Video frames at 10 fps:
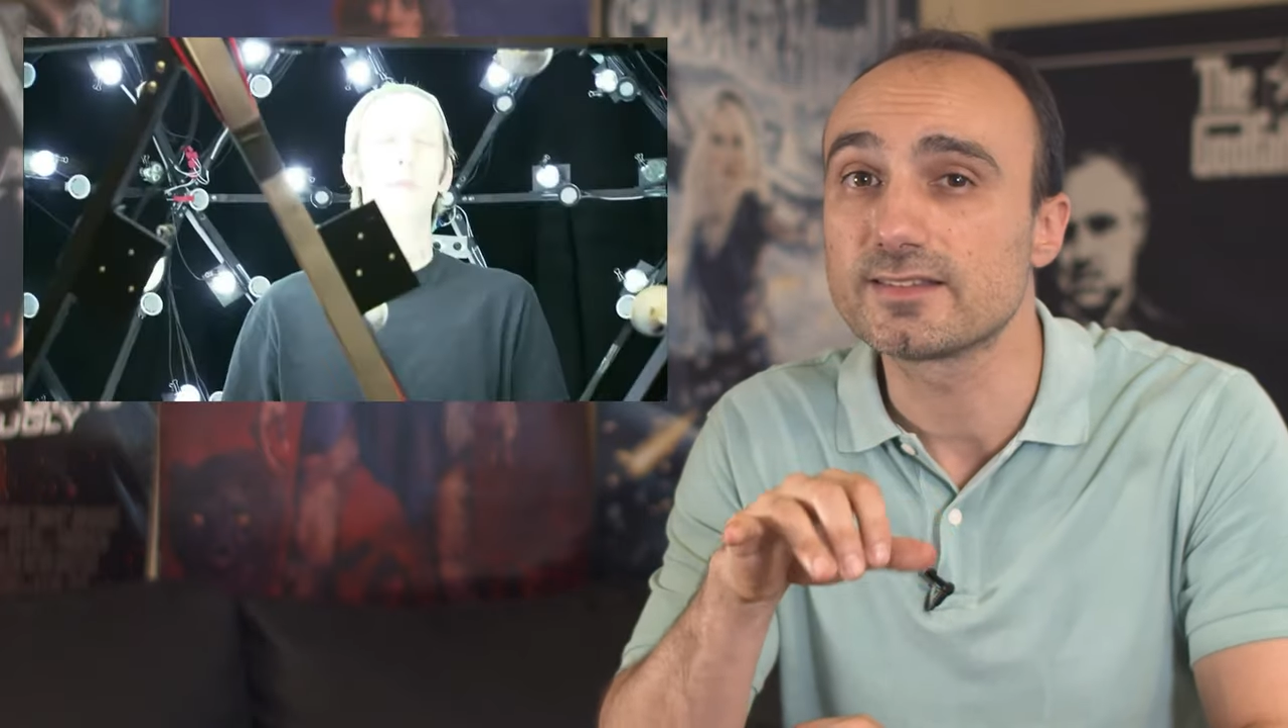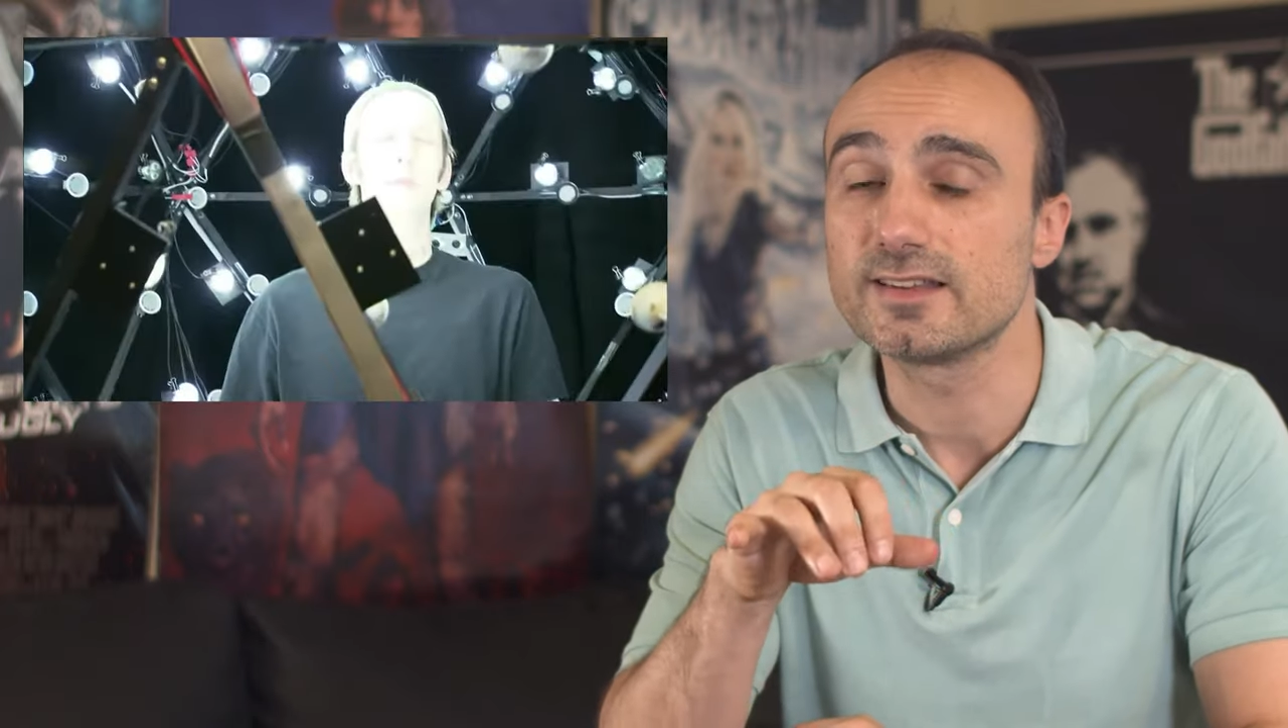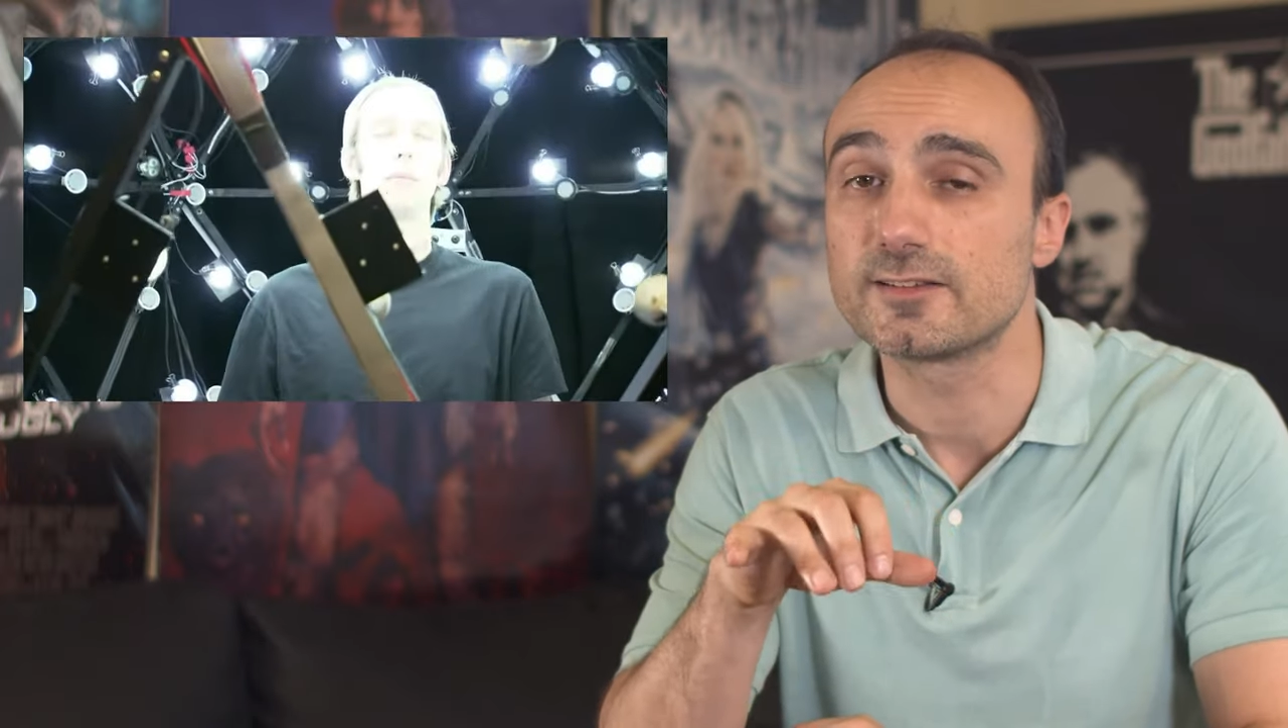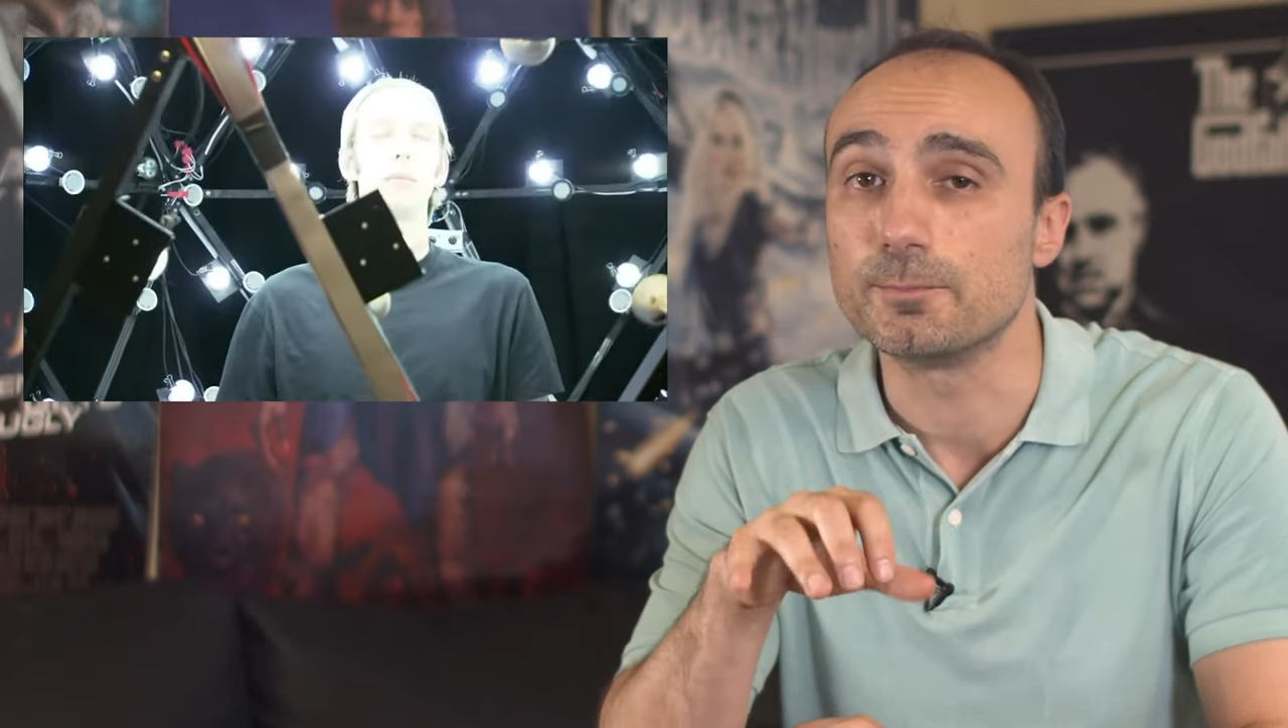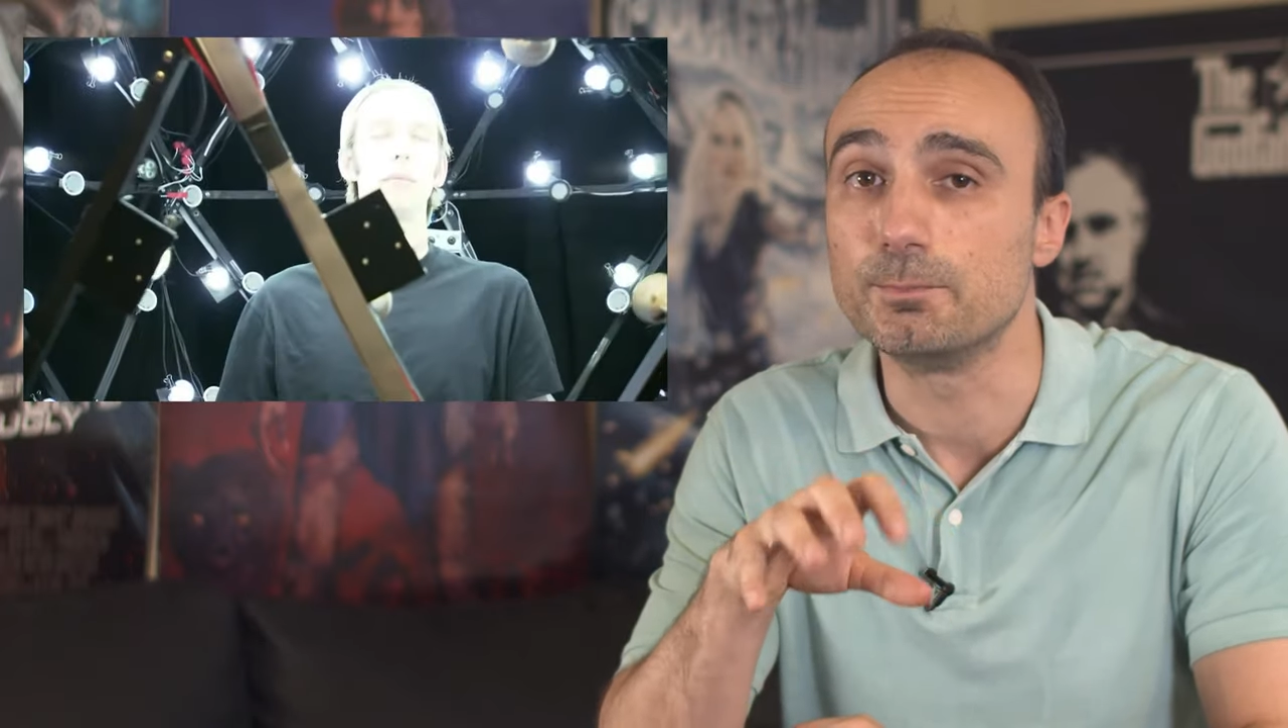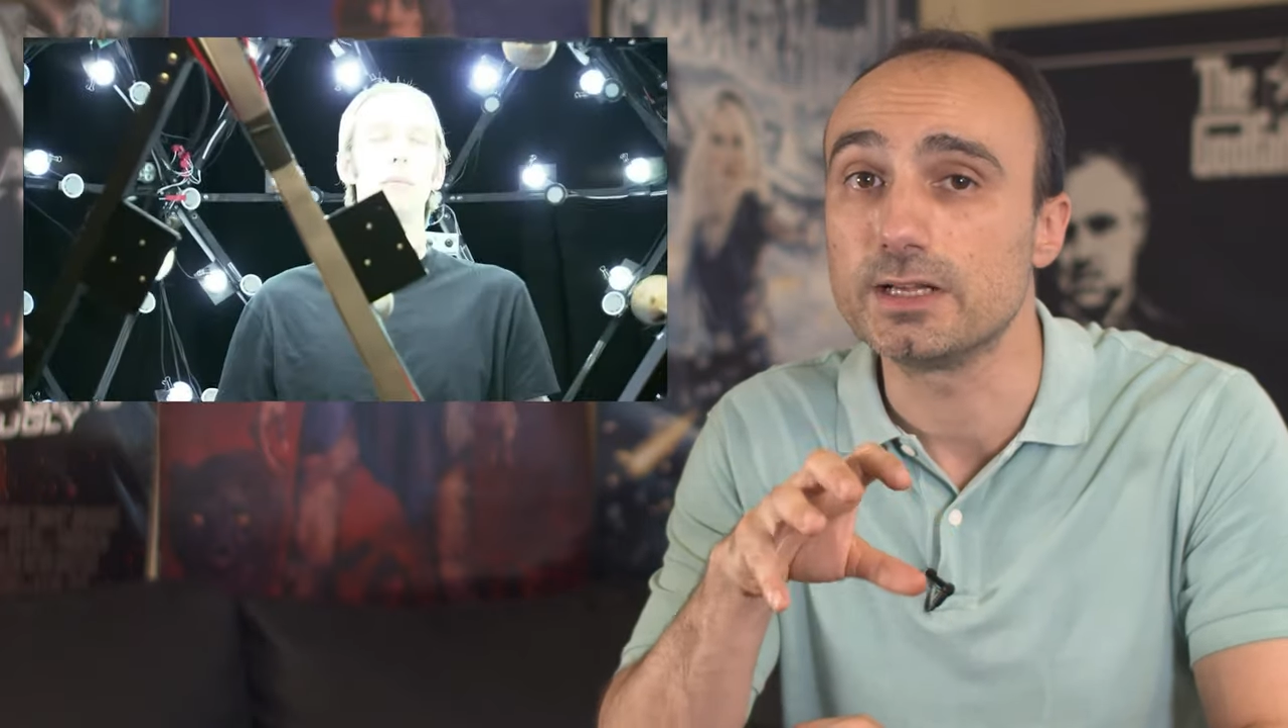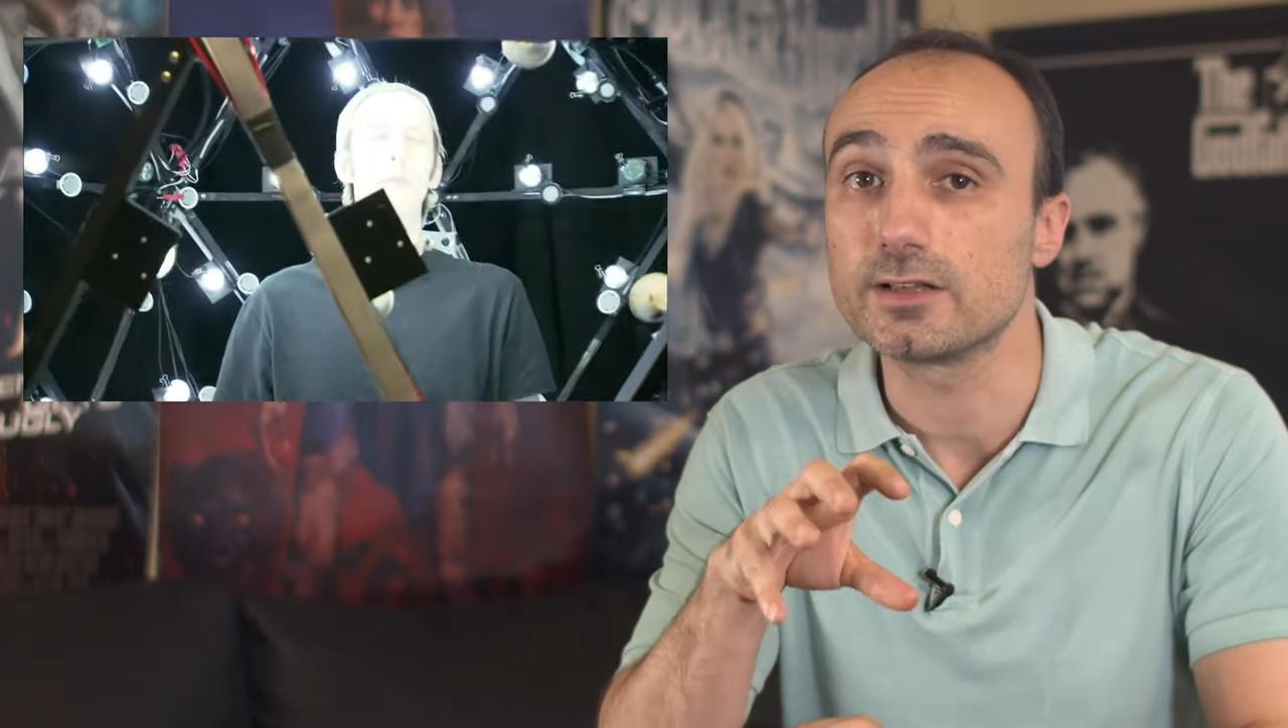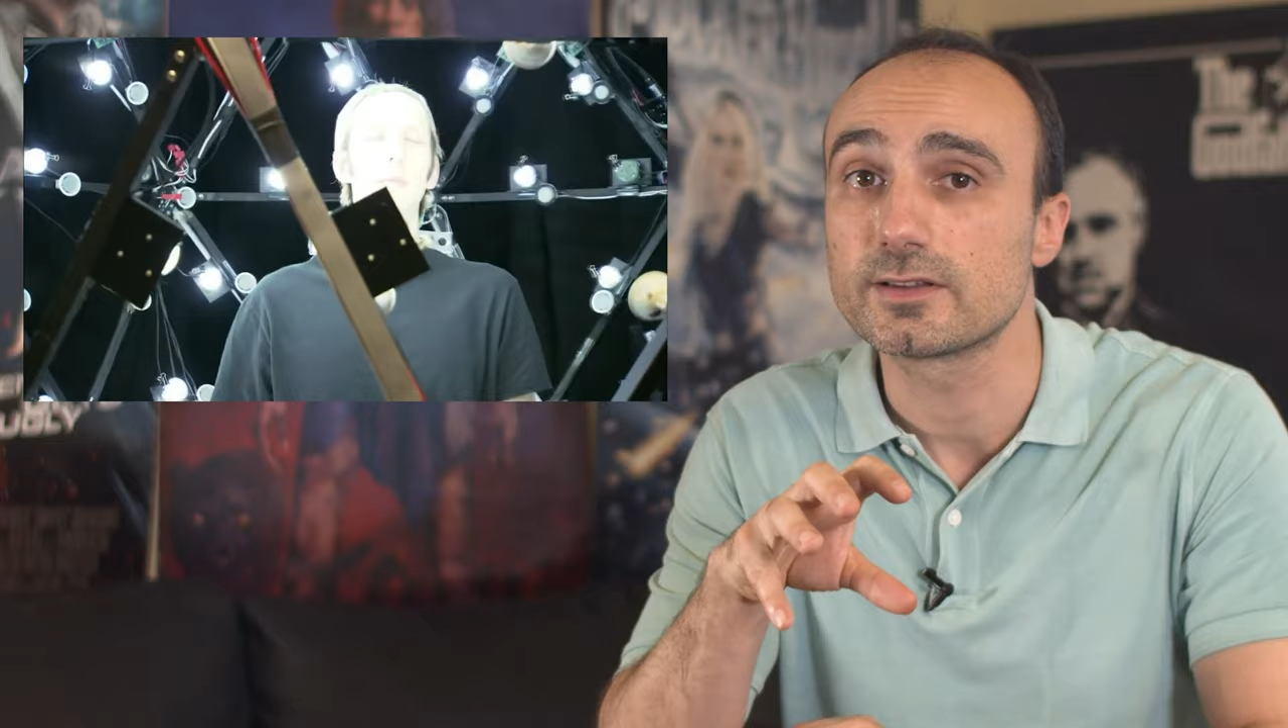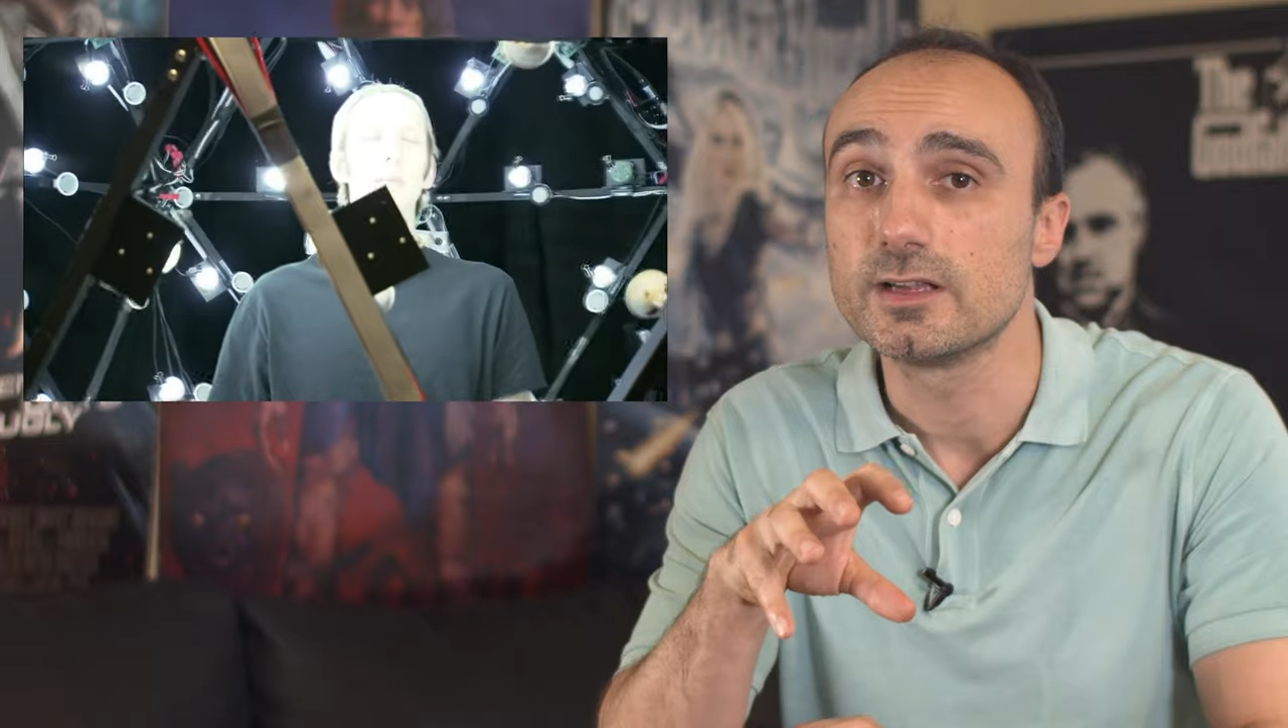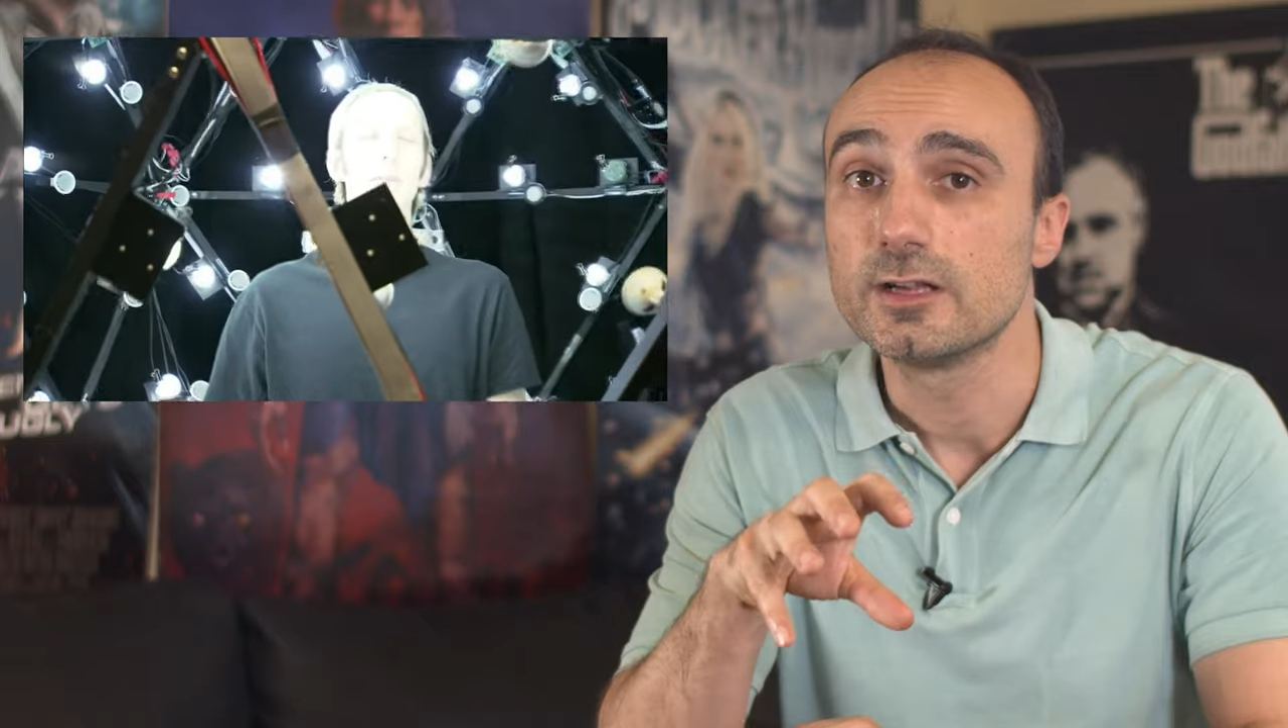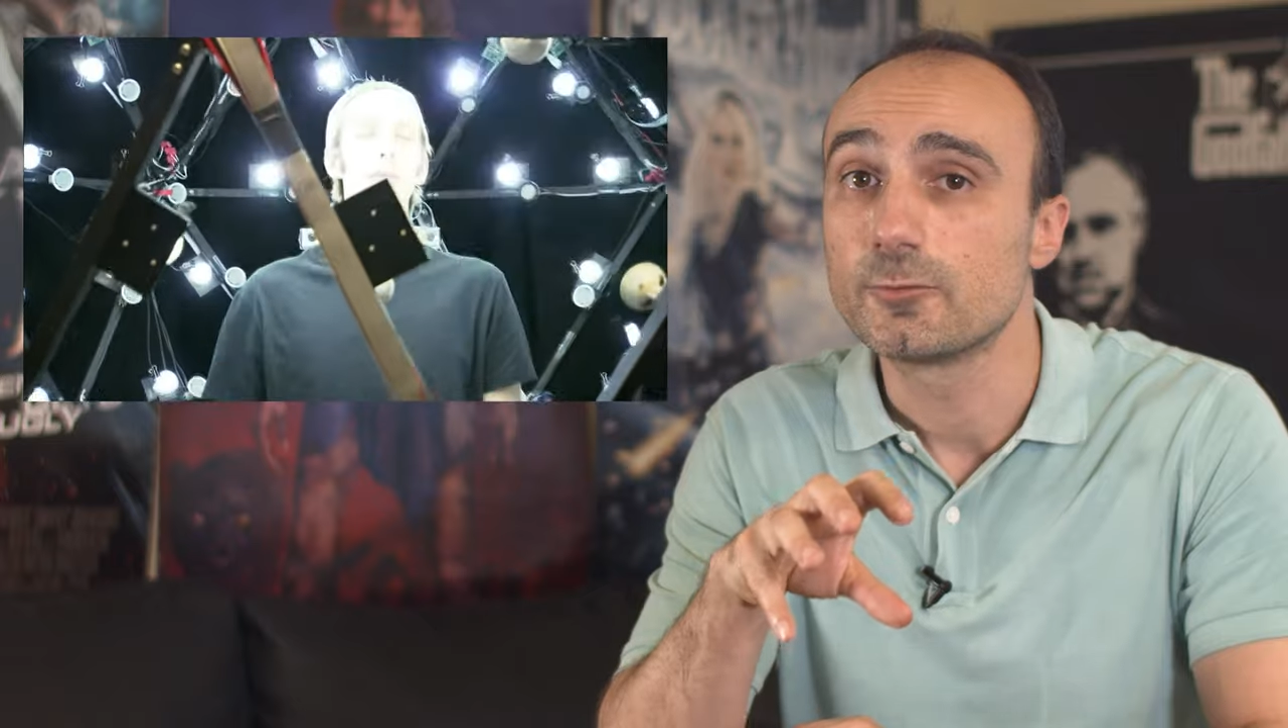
system built